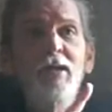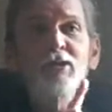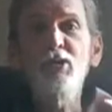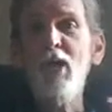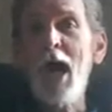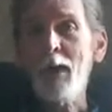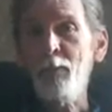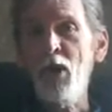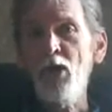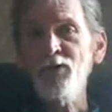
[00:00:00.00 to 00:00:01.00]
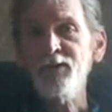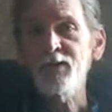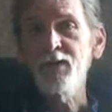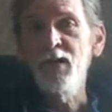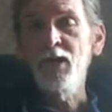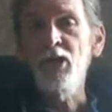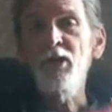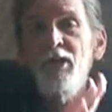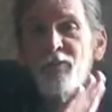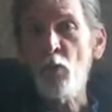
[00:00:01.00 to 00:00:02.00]
two cotton balls, you
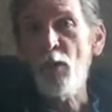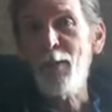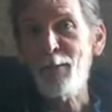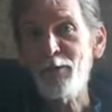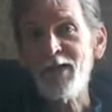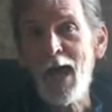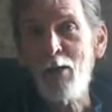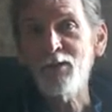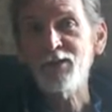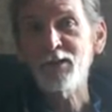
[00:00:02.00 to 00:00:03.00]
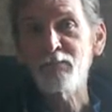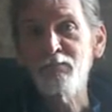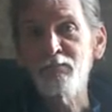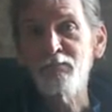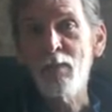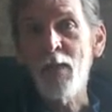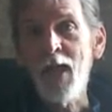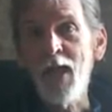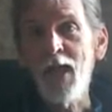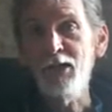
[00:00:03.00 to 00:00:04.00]
need four paper towels,
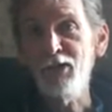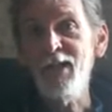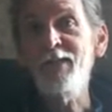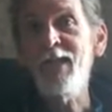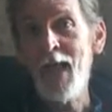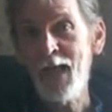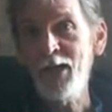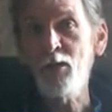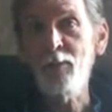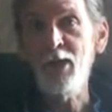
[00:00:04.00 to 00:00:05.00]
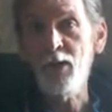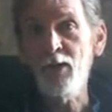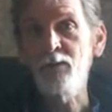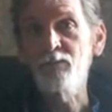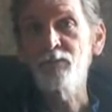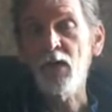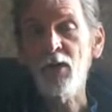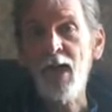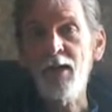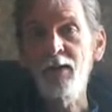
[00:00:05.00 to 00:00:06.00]
and you need the handheld mirror,
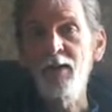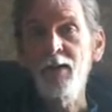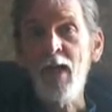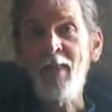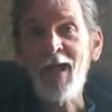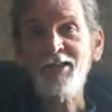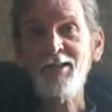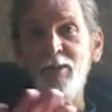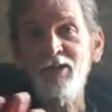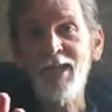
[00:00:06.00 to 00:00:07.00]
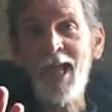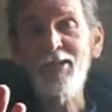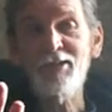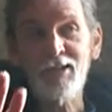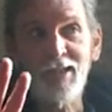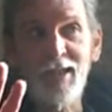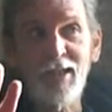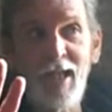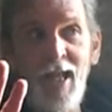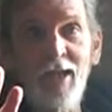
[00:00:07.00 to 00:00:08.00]
okay? And that's the most dangerous
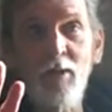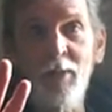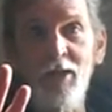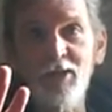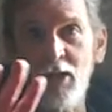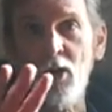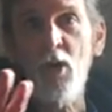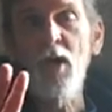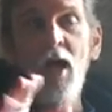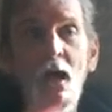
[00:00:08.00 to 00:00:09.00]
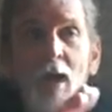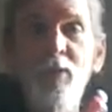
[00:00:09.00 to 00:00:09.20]
thing, the handheld mirror. So I go, I'm